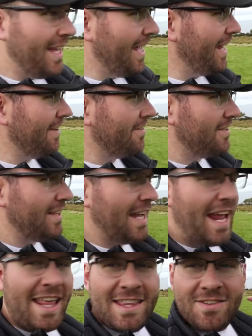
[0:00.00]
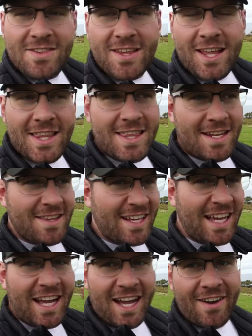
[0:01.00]
And I saw this and I was
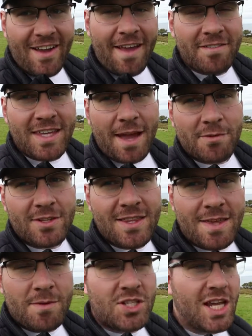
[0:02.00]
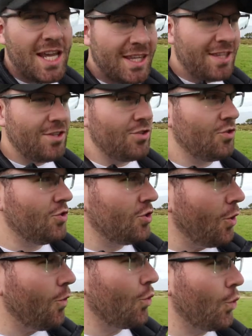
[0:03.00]
like, oh, I have to capture this image. This is
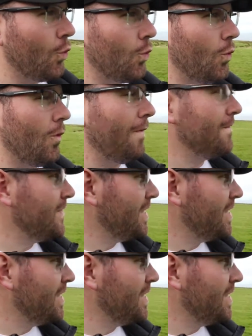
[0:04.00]
so cool.